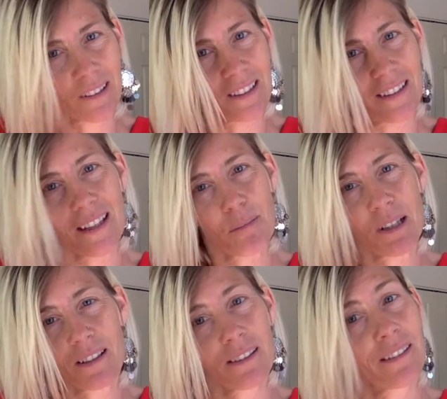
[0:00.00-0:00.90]
good to that
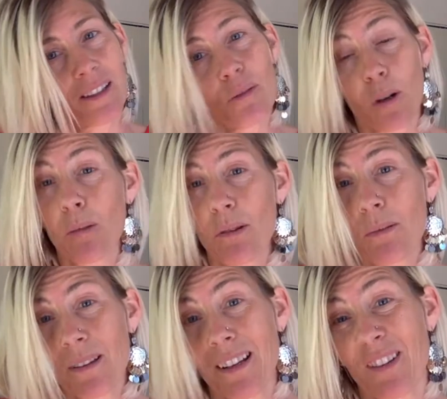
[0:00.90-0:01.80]
because they don't want to be
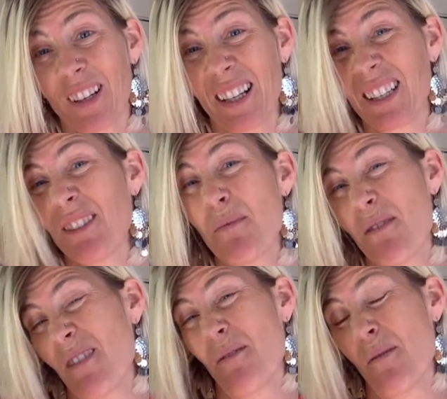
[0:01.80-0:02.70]
with another guy, they want to be
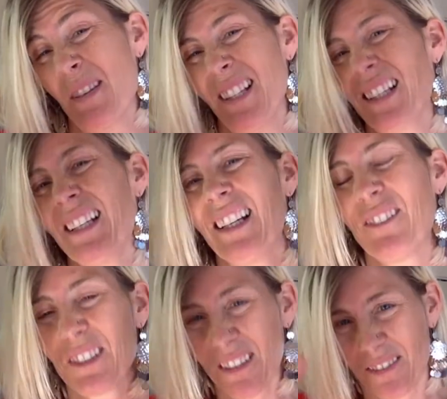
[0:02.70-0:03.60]
with a woman.
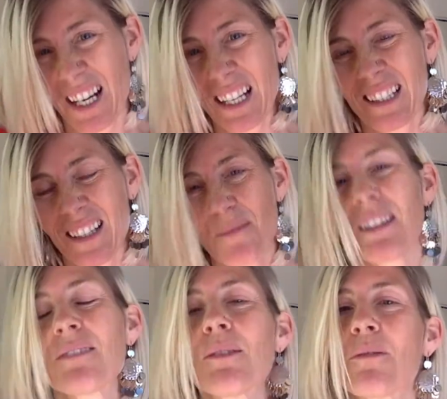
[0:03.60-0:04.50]
What's inviting to them
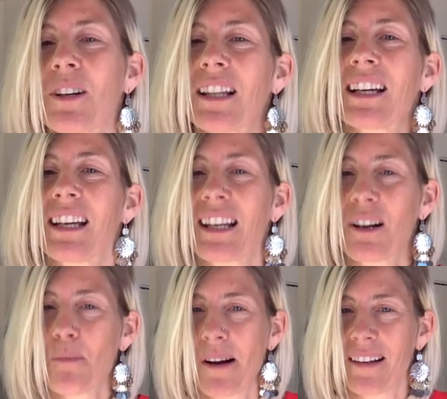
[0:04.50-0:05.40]
is when we're like in our
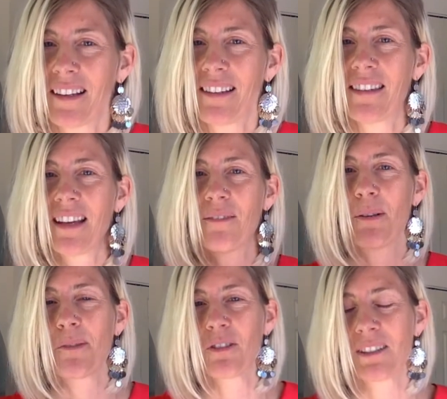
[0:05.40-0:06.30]
bodies and
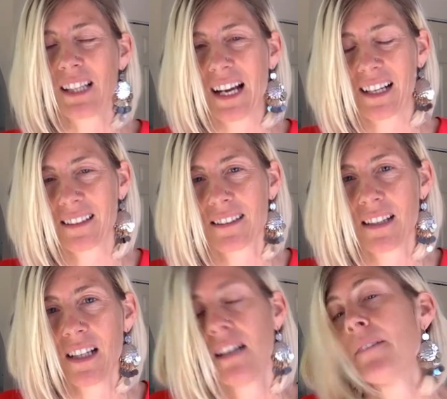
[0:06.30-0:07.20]
when we're relaxed.
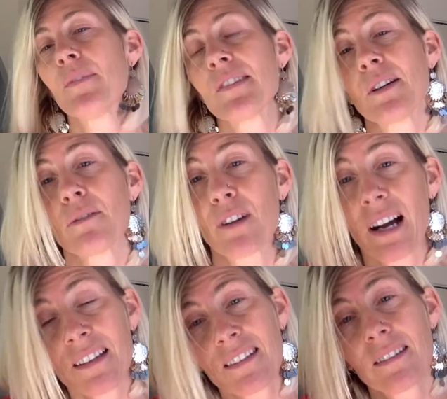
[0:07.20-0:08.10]
So for
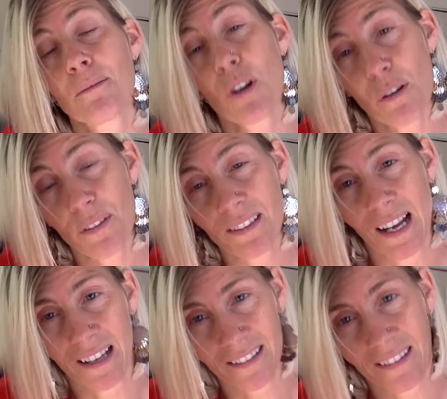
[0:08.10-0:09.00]
us, one of the
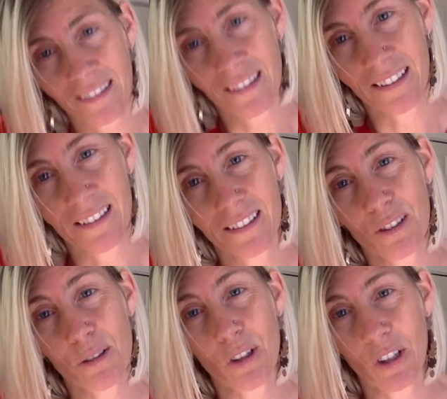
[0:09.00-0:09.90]
tasks is
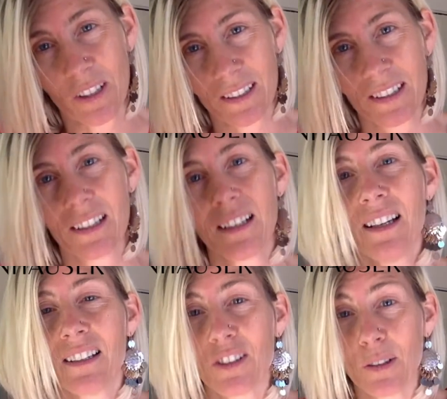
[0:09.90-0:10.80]
to learn
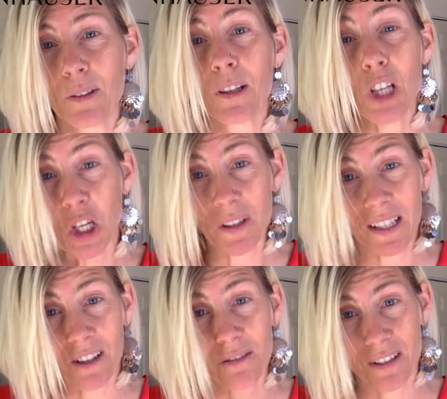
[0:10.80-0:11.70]
to know that
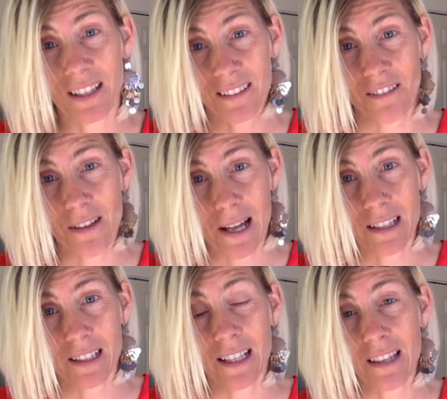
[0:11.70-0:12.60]
our feelings are
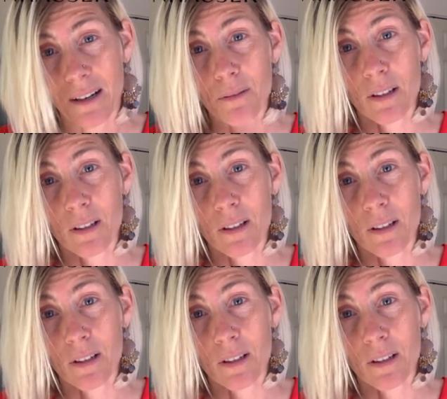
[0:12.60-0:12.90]
valid, and that